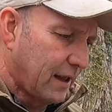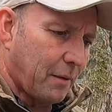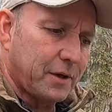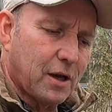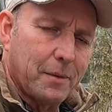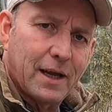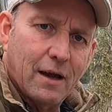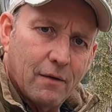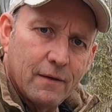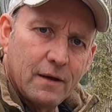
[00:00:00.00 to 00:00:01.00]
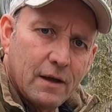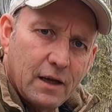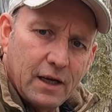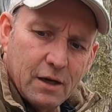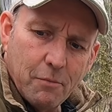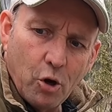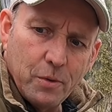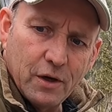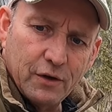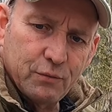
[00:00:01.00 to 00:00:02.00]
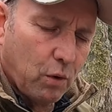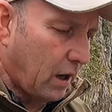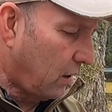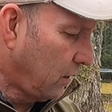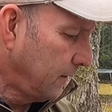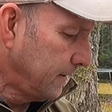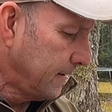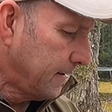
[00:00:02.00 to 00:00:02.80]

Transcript: That'll be coming out in a moment as well.